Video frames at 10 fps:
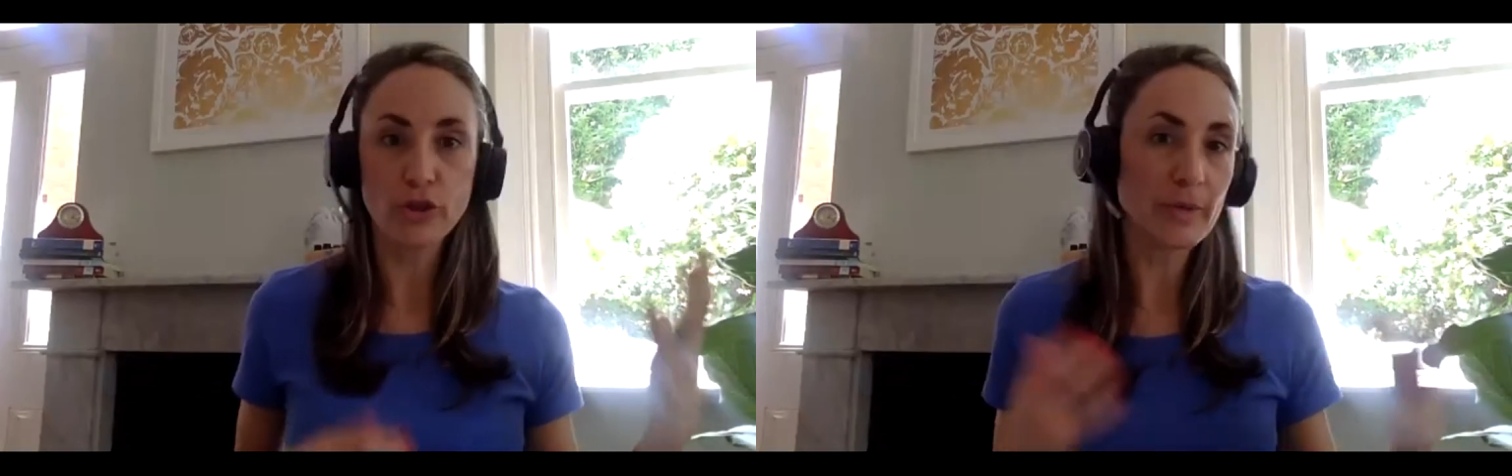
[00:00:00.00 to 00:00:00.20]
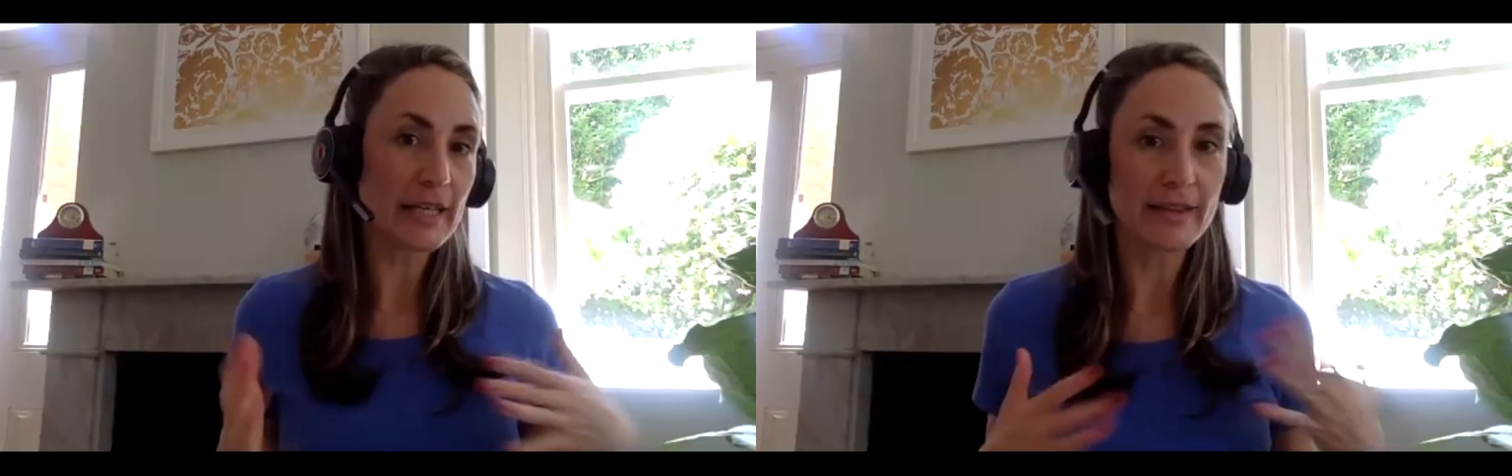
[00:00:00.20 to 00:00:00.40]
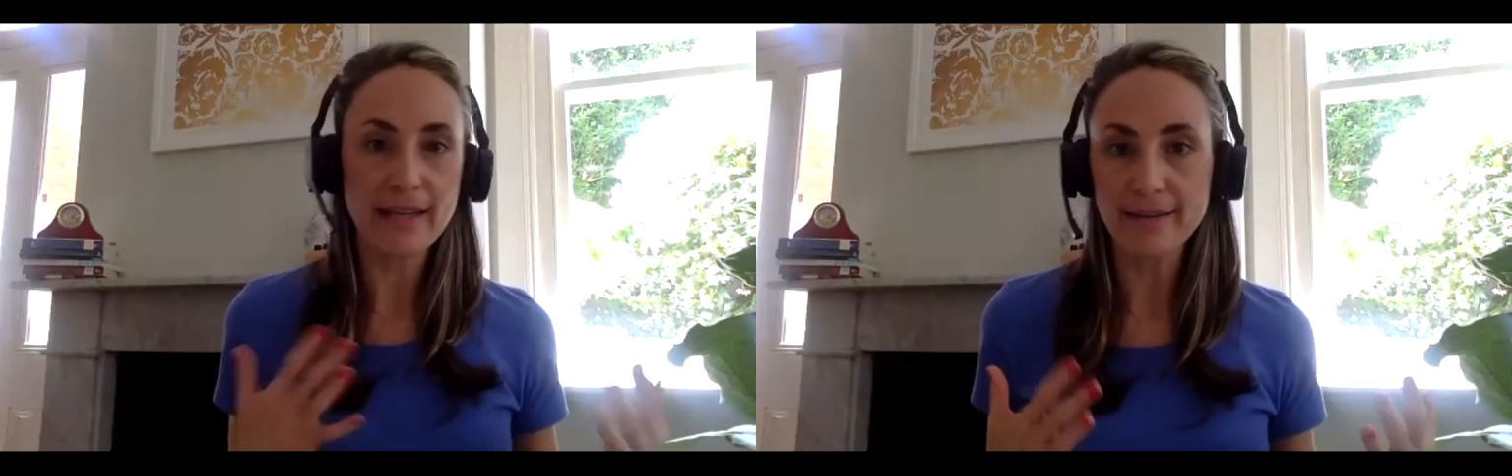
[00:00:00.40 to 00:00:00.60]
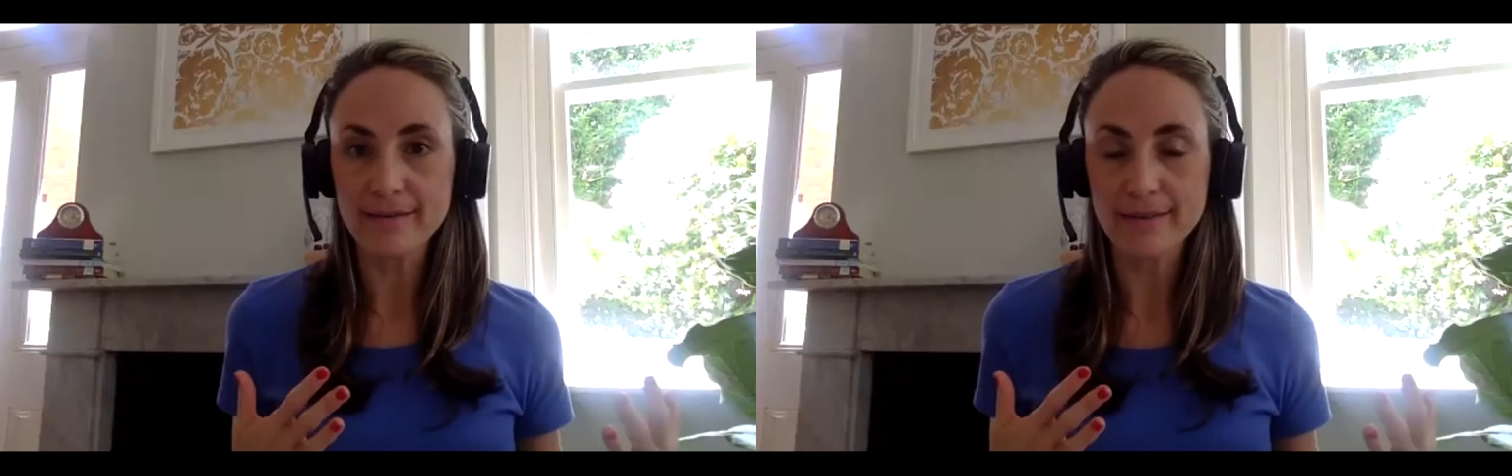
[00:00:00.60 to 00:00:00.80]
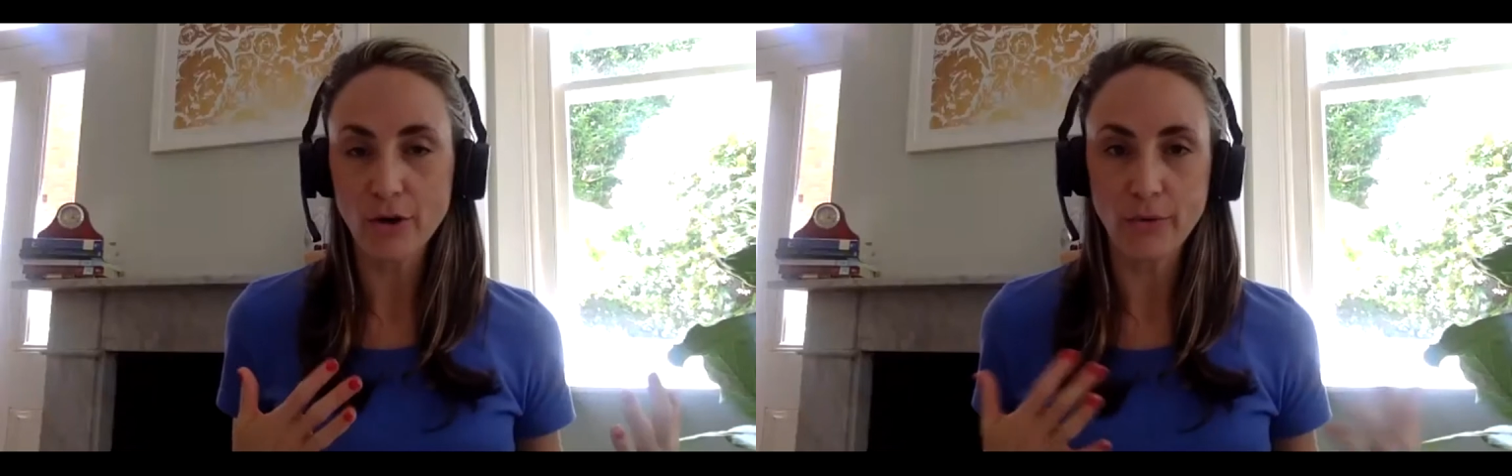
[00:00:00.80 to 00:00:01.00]
too many
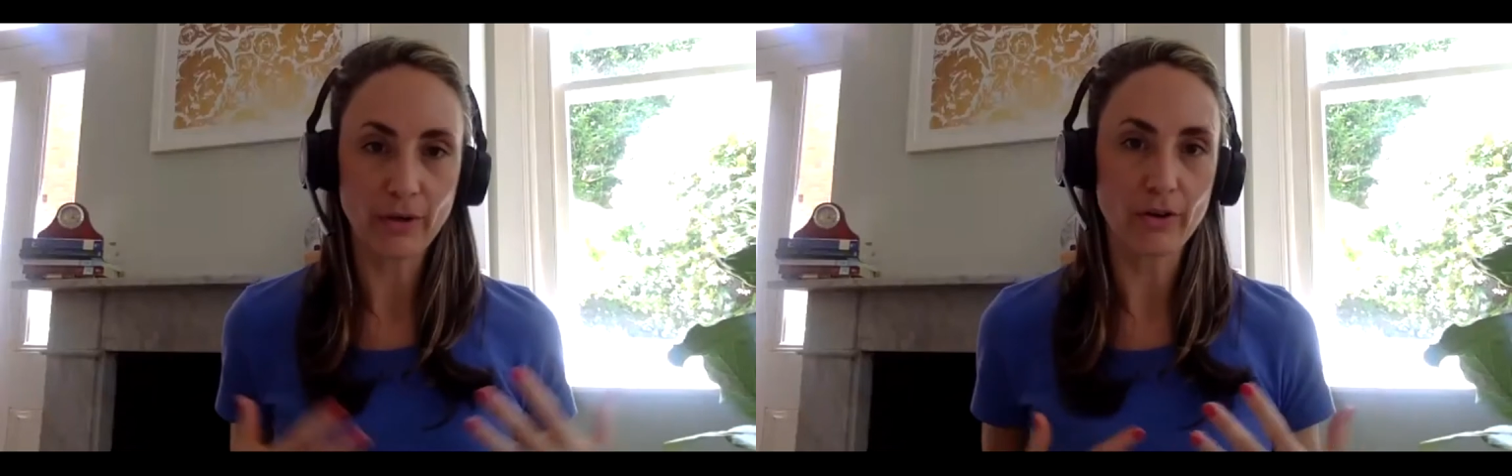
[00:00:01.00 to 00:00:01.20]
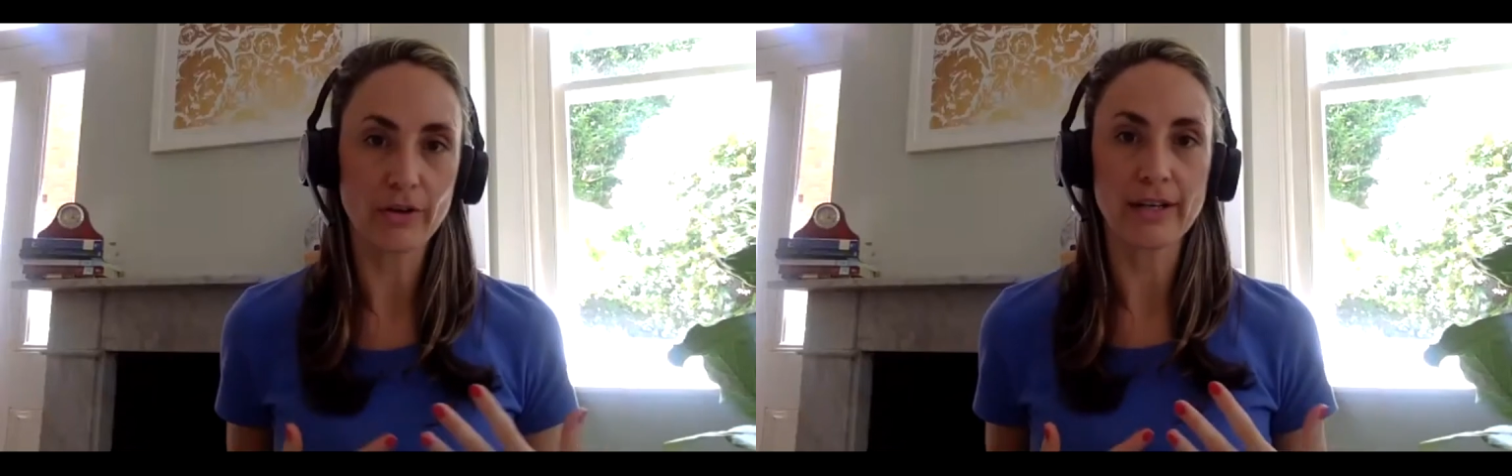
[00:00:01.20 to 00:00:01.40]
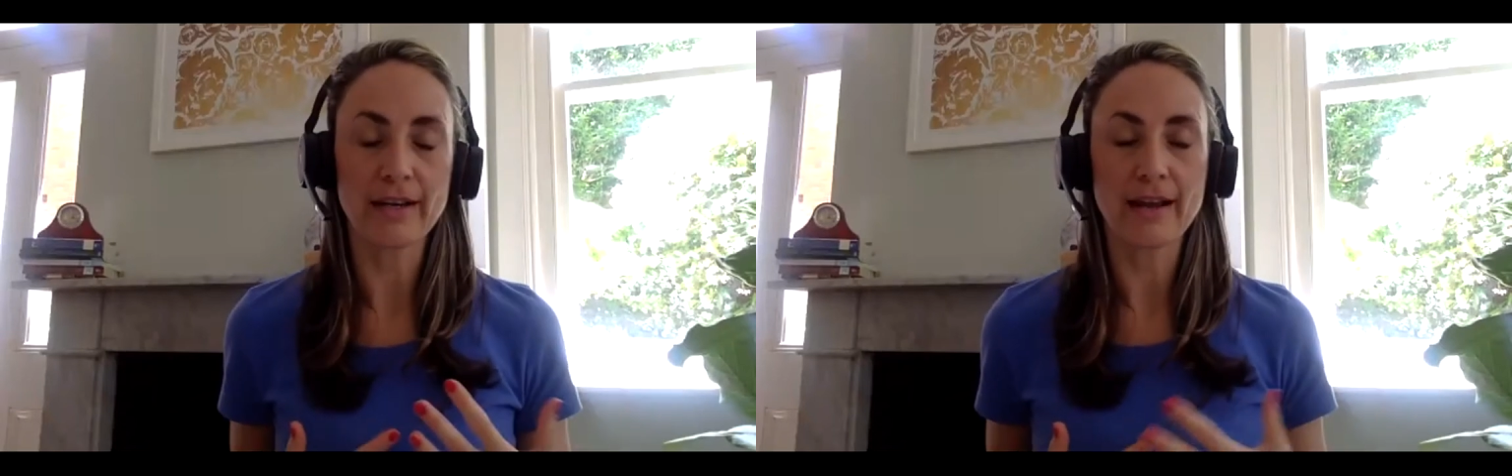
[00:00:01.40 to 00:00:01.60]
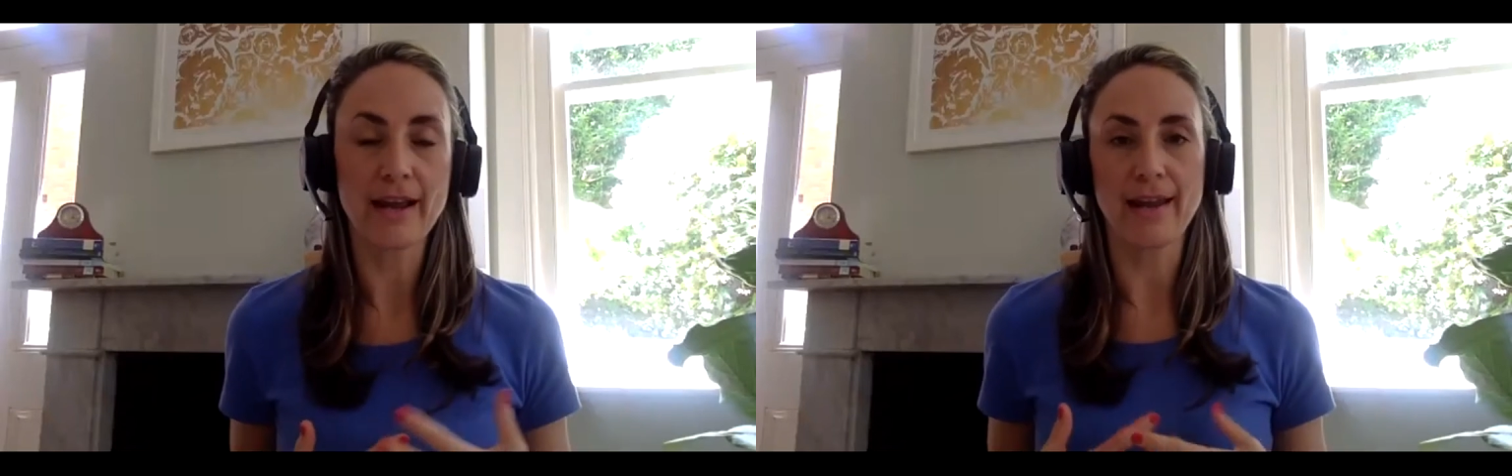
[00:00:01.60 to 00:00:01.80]
things going on